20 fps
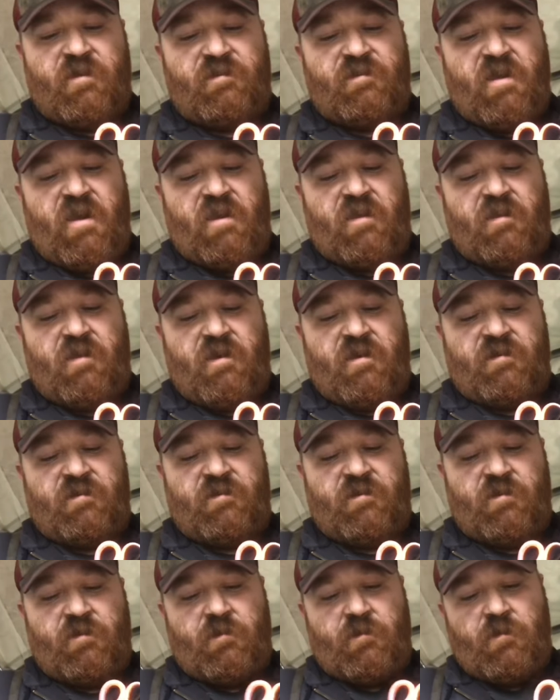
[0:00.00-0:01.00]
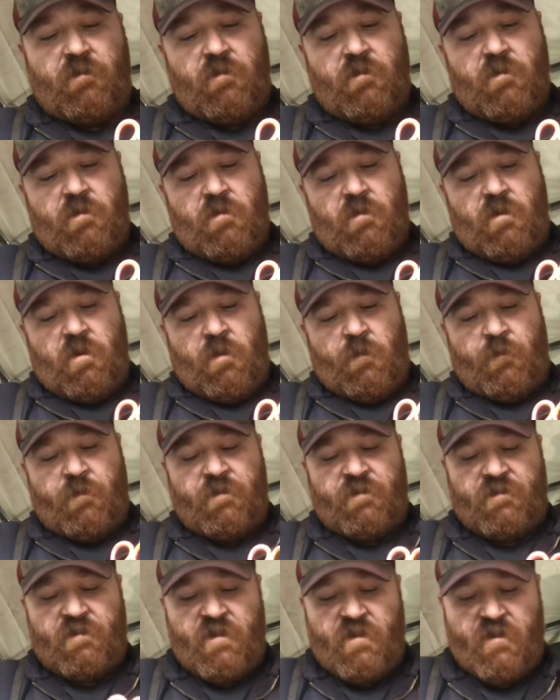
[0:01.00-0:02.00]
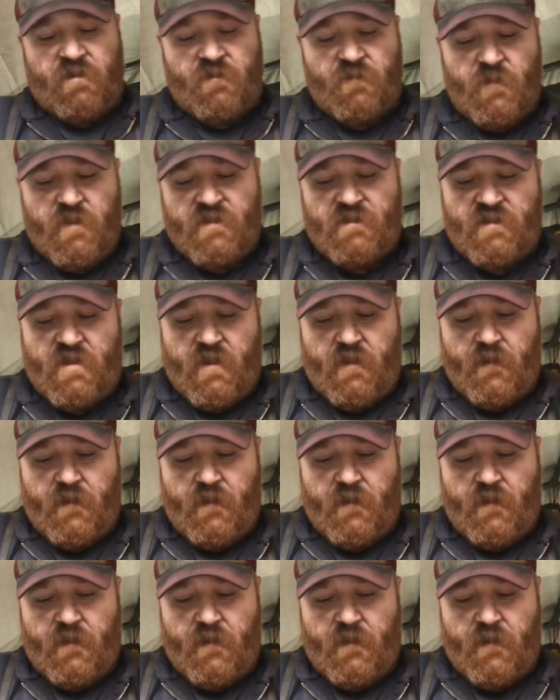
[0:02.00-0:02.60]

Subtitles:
take this and we're just going to twist it